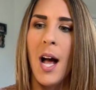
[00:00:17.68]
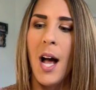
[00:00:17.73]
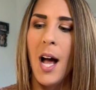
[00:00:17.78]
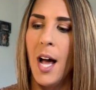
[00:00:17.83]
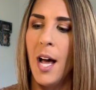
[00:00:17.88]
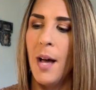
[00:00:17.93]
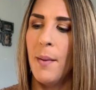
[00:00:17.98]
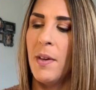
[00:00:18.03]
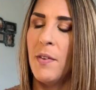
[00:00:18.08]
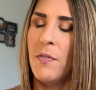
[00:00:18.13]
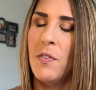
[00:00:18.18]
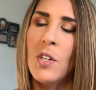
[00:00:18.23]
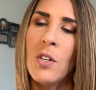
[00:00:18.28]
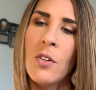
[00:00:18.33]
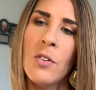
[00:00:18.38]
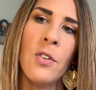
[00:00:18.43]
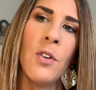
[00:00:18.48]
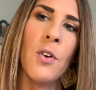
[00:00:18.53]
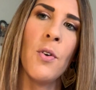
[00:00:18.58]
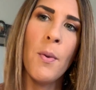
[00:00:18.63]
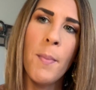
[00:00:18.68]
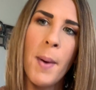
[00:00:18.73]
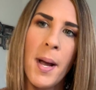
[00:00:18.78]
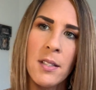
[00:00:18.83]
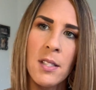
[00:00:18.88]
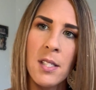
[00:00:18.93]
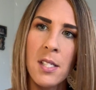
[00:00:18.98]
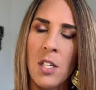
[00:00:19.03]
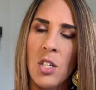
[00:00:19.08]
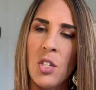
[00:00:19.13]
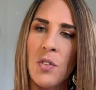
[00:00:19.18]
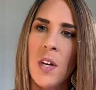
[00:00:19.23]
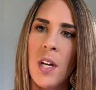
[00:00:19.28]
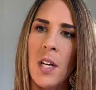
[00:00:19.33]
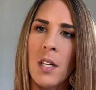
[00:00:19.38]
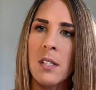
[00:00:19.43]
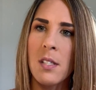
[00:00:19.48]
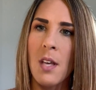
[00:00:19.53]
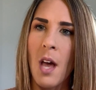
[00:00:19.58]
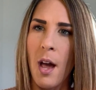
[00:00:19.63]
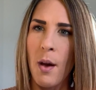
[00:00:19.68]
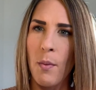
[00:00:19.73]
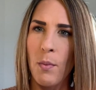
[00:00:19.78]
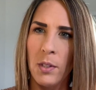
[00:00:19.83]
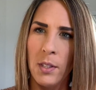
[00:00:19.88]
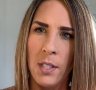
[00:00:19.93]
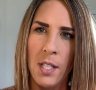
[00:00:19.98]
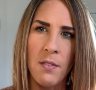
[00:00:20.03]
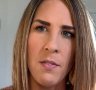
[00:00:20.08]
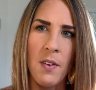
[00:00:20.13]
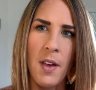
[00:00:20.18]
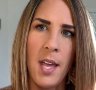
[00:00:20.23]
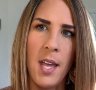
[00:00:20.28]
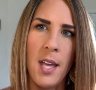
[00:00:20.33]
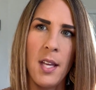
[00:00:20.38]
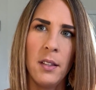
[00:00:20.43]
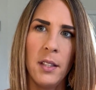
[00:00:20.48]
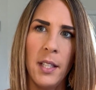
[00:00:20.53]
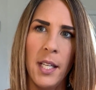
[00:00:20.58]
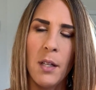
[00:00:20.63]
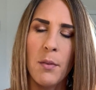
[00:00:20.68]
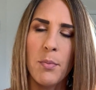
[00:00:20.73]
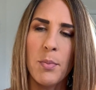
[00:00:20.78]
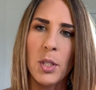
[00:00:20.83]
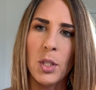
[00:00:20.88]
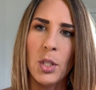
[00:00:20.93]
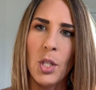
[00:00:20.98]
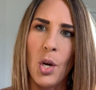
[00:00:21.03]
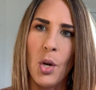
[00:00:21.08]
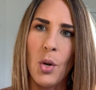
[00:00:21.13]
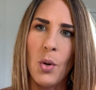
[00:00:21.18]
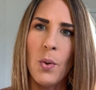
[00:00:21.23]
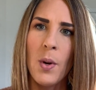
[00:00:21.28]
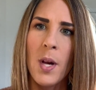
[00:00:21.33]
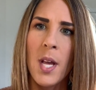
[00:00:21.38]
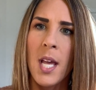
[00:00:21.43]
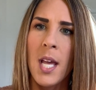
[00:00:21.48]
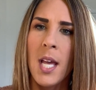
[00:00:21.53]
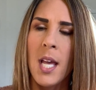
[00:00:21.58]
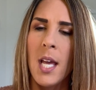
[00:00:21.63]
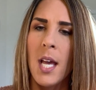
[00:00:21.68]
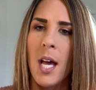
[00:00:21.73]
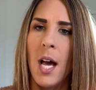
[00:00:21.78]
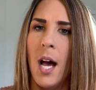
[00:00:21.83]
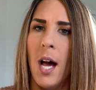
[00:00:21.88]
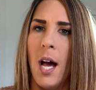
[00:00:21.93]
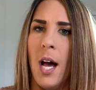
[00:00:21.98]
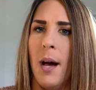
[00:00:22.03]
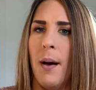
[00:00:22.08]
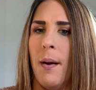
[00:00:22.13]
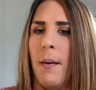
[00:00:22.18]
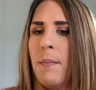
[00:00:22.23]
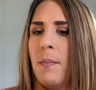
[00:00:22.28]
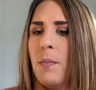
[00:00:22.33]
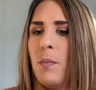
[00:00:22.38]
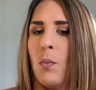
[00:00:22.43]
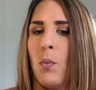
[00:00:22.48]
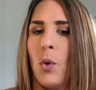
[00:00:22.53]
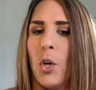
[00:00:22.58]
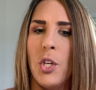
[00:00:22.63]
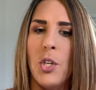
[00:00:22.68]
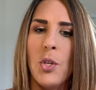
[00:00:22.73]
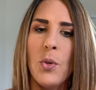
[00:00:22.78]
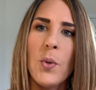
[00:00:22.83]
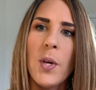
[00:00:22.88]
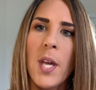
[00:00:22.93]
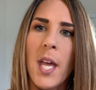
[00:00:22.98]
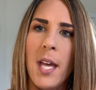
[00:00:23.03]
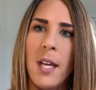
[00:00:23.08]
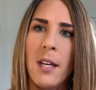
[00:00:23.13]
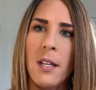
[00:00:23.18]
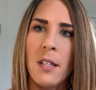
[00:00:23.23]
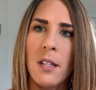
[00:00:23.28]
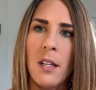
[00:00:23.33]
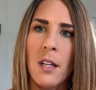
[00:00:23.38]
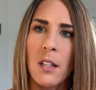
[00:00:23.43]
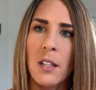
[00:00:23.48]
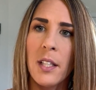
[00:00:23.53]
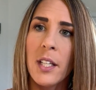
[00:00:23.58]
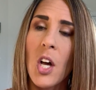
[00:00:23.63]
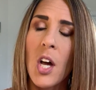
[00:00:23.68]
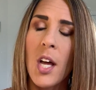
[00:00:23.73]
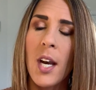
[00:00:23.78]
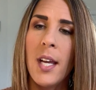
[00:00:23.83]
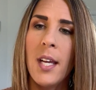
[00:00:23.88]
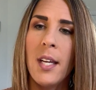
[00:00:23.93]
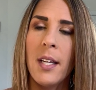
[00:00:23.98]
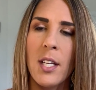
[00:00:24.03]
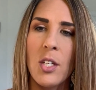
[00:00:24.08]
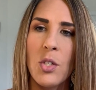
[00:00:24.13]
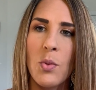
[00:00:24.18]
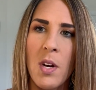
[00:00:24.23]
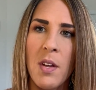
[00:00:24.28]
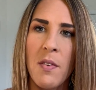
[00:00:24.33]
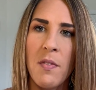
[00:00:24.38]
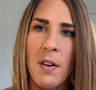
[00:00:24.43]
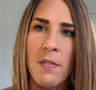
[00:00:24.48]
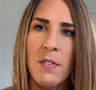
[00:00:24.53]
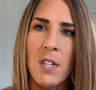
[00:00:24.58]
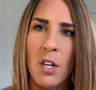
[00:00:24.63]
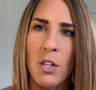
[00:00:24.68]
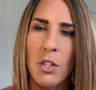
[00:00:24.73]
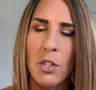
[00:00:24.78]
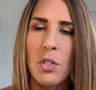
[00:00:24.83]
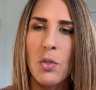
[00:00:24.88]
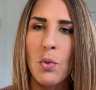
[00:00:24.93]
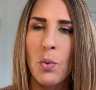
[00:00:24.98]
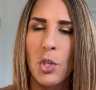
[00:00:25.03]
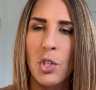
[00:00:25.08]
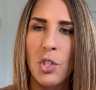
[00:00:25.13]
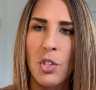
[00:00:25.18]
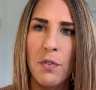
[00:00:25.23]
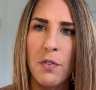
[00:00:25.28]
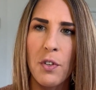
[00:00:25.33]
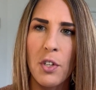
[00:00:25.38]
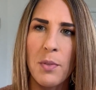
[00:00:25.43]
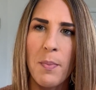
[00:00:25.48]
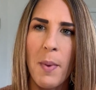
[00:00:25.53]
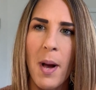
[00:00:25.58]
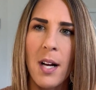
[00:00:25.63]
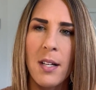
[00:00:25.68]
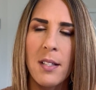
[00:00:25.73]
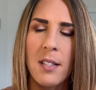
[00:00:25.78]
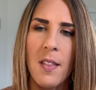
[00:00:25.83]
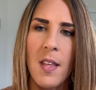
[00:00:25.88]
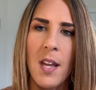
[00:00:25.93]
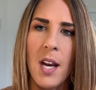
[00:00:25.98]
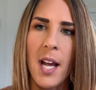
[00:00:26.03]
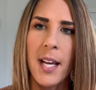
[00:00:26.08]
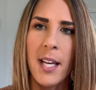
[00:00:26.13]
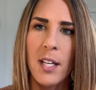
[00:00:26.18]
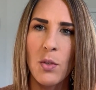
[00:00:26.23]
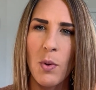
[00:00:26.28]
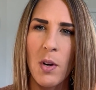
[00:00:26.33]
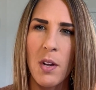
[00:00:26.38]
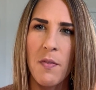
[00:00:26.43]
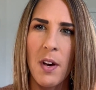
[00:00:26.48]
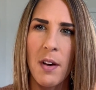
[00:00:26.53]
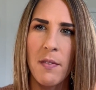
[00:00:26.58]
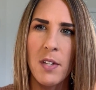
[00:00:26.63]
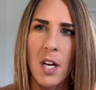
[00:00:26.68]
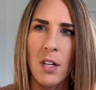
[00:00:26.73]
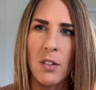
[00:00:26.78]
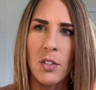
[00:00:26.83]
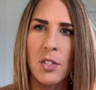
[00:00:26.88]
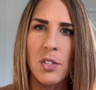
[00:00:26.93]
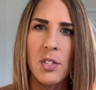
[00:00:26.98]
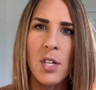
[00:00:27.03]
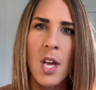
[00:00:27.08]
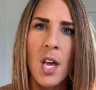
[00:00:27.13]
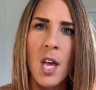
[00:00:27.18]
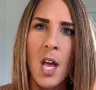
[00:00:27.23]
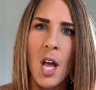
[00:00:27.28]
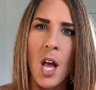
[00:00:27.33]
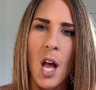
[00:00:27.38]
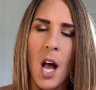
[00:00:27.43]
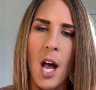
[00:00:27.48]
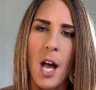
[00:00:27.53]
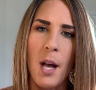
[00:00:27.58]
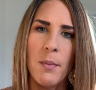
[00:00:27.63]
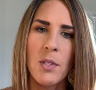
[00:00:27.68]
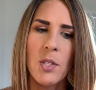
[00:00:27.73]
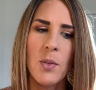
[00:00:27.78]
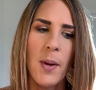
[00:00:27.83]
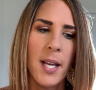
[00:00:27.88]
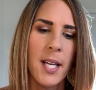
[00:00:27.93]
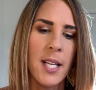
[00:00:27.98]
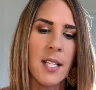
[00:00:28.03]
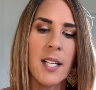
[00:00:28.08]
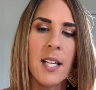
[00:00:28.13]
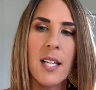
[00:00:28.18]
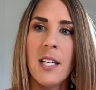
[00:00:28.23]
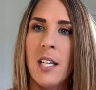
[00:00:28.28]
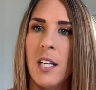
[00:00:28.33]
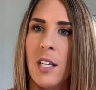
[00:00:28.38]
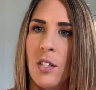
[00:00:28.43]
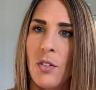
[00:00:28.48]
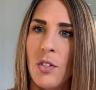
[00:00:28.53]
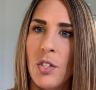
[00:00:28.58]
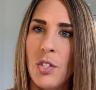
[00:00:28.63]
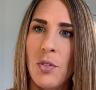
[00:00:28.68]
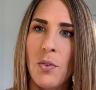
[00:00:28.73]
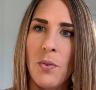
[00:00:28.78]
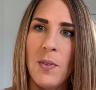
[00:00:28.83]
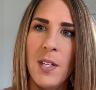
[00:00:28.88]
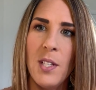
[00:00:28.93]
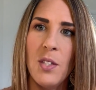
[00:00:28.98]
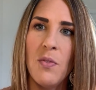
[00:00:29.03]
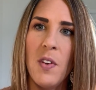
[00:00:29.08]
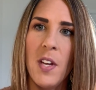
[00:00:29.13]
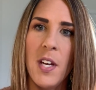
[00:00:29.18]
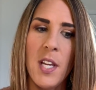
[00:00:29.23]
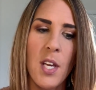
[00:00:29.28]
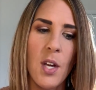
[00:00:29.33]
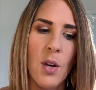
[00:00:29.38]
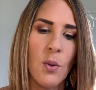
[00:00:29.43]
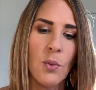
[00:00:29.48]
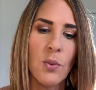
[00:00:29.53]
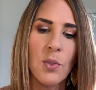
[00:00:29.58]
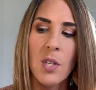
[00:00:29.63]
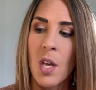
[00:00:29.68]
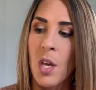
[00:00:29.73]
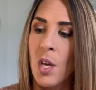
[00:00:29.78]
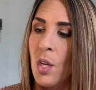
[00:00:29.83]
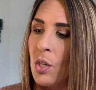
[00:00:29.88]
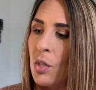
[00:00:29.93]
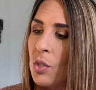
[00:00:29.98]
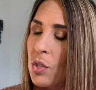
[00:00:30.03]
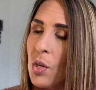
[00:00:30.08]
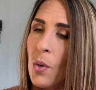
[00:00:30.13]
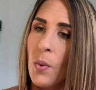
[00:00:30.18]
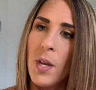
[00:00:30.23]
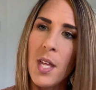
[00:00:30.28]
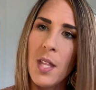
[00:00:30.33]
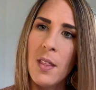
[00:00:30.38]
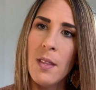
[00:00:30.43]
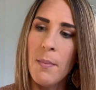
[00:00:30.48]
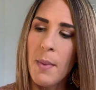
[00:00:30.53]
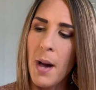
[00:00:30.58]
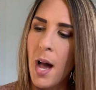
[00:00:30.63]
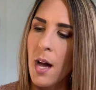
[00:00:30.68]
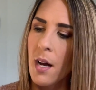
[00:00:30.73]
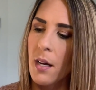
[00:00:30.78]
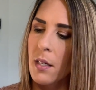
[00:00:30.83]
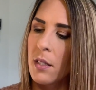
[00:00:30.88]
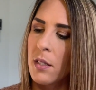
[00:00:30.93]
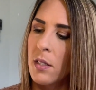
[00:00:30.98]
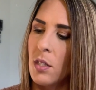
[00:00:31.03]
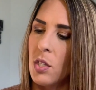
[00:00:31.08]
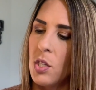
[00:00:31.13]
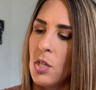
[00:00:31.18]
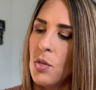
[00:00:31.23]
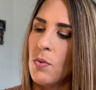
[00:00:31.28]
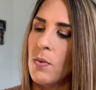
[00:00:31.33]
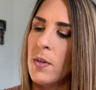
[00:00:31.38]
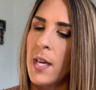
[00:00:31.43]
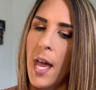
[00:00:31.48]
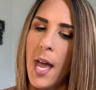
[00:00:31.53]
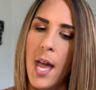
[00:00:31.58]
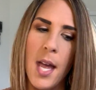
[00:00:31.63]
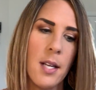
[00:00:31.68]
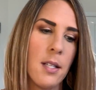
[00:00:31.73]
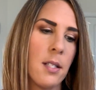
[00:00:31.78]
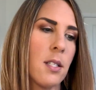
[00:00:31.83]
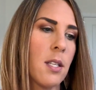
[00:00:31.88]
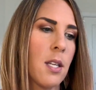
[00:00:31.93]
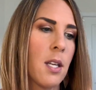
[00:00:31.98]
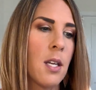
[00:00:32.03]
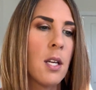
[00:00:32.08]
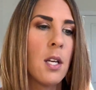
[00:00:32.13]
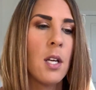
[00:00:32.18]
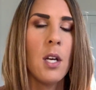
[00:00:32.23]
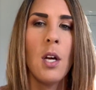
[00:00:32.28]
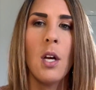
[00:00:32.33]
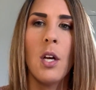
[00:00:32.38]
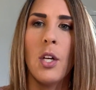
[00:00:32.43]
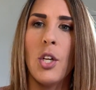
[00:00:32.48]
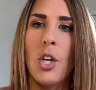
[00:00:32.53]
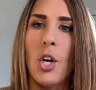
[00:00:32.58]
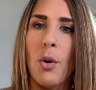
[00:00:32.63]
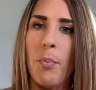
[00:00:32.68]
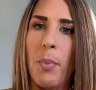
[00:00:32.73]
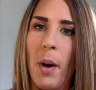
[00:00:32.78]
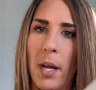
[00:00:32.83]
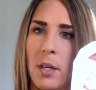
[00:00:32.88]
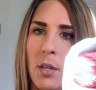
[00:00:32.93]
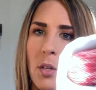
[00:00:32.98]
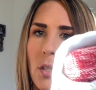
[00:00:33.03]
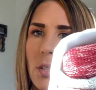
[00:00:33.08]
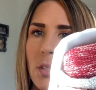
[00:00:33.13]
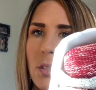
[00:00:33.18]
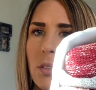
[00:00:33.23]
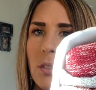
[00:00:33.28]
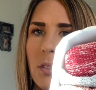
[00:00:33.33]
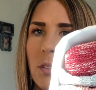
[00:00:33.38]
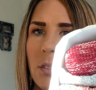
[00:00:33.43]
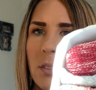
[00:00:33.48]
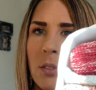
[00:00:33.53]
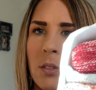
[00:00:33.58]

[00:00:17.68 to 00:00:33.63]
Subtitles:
If you don't know about Stitch Fix, I will leave a link below where you can click on it, get $25 towards your first box, and then I get $25 so I can continue to do these videos. So in the box, you get your bundle,